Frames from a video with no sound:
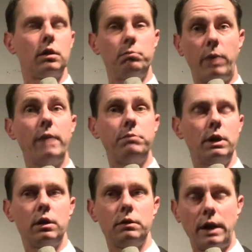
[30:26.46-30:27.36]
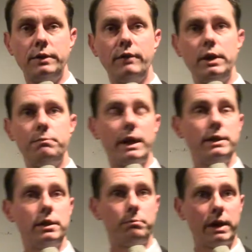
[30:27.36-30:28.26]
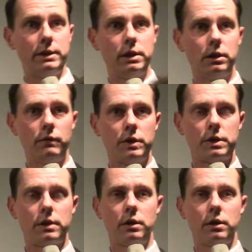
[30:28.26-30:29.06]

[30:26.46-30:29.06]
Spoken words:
painted a painting of this